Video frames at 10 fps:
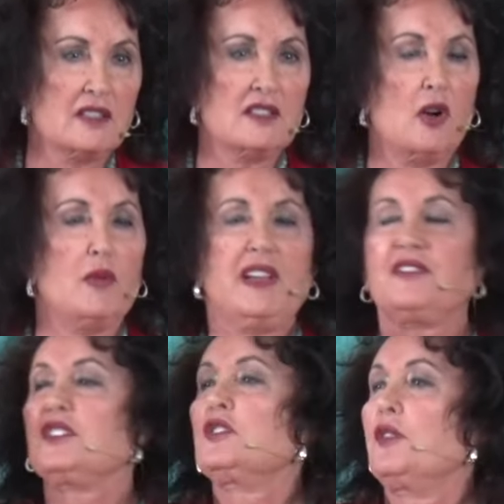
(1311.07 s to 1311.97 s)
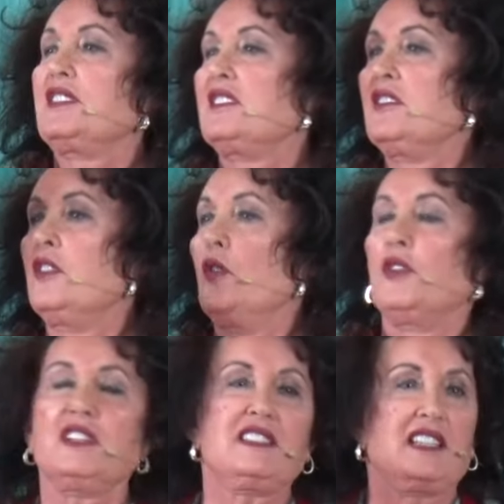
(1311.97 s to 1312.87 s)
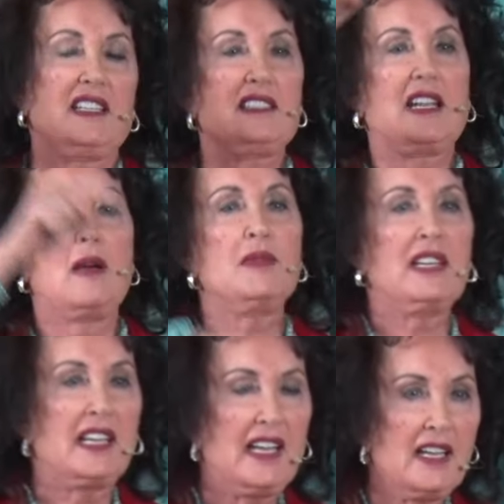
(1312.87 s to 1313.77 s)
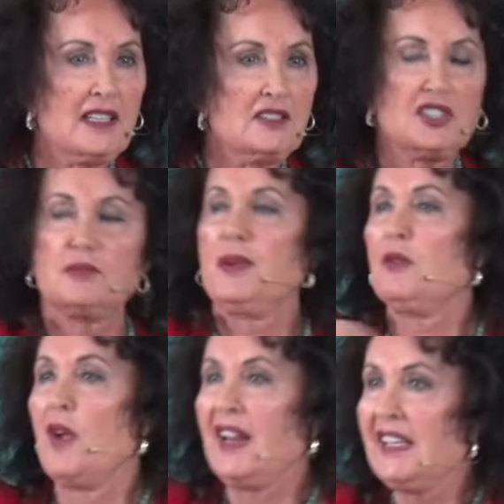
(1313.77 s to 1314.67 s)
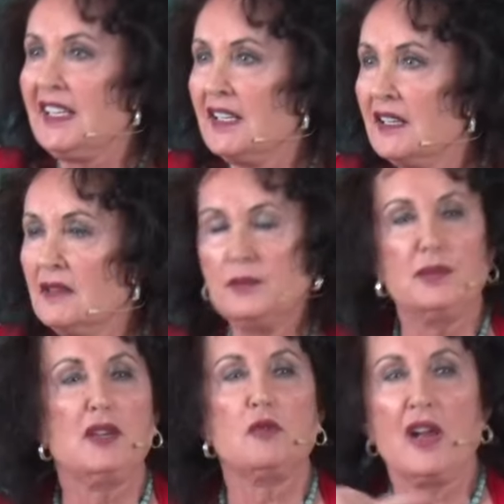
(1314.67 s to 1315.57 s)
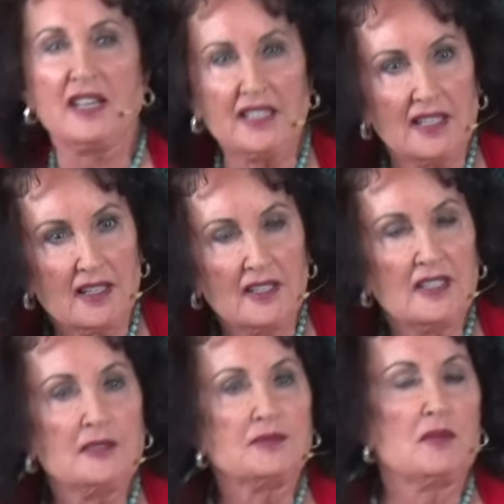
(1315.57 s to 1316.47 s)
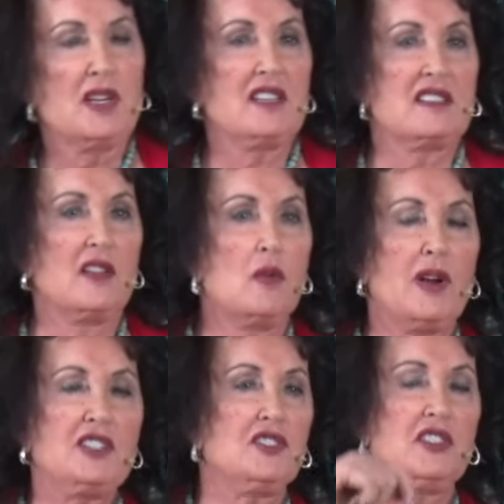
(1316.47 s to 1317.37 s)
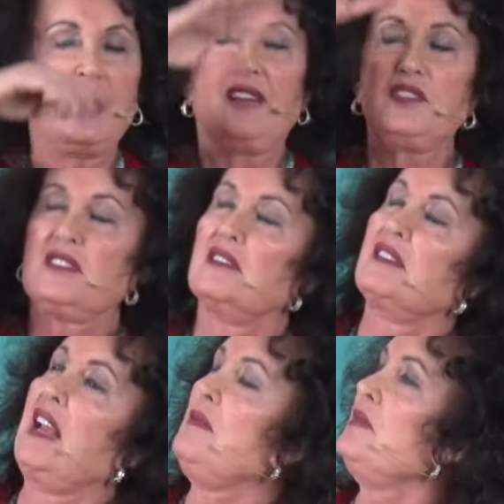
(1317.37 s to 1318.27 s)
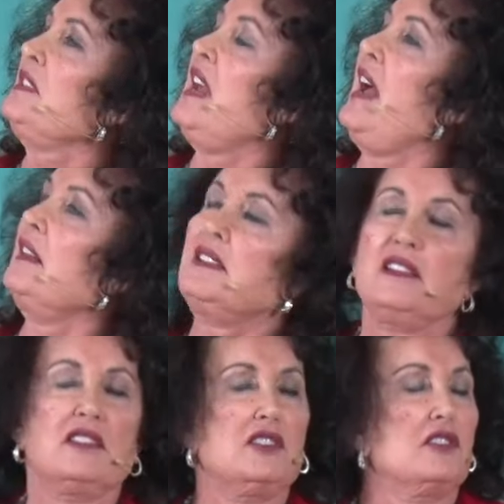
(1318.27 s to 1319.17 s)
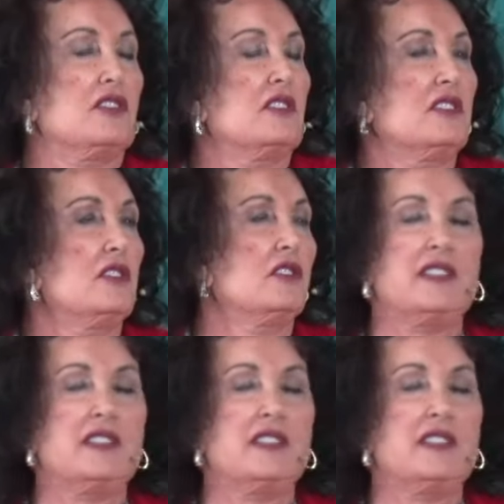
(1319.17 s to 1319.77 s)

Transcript: no we have to trust in the lord he said he's coming again just be ready be ready because otherwise you're going to have this escape mentality that you're you'll